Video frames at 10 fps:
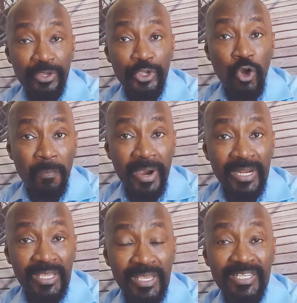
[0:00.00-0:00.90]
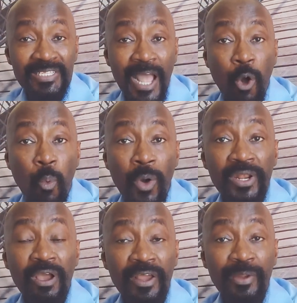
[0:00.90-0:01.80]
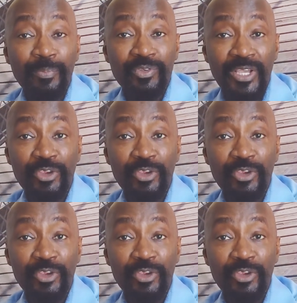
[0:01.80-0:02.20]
your money is now 100%.